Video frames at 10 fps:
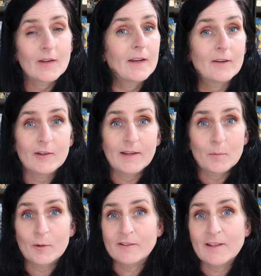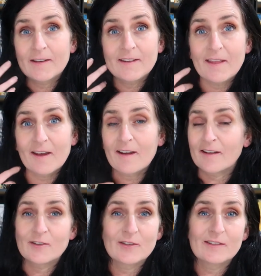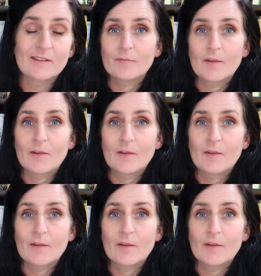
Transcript: And I really appreciated that. I could just